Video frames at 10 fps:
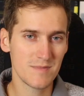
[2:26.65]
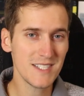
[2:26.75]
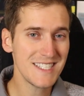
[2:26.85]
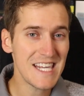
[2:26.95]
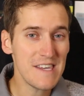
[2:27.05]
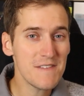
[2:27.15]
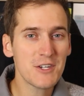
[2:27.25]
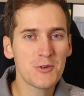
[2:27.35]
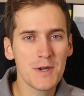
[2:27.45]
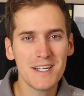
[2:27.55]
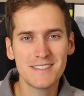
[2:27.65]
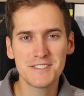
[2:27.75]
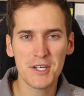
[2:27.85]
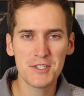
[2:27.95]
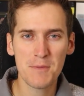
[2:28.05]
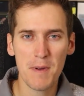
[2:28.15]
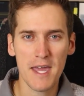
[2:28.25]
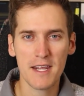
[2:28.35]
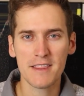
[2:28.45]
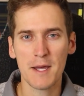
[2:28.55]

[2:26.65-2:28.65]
This even created such a panic